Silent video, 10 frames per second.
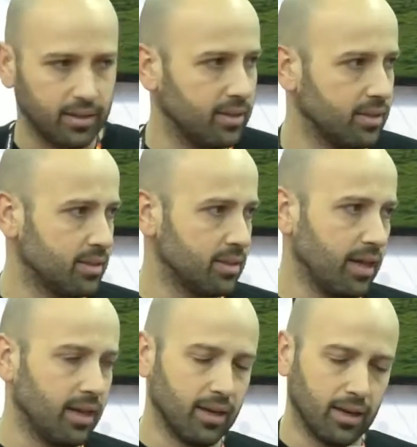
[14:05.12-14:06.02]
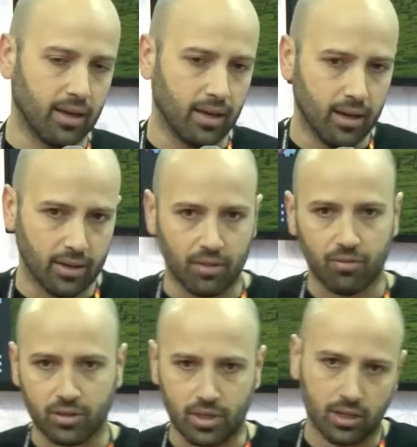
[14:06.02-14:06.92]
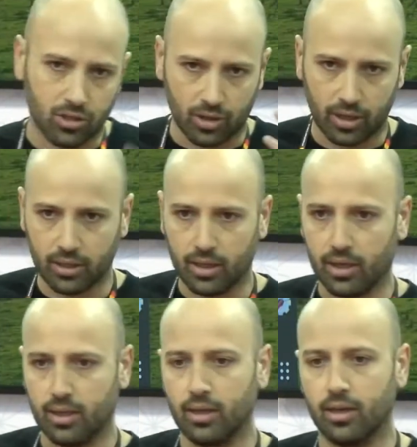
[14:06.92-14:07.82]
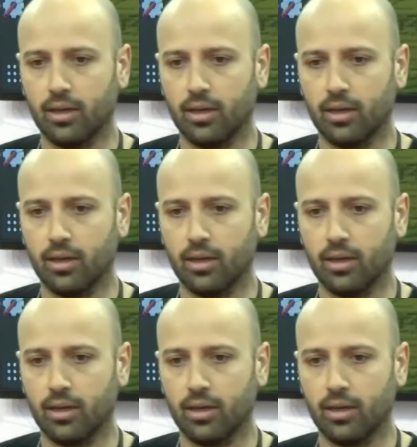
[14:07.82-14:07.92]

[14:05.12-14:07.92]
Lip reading: the infrastructure and the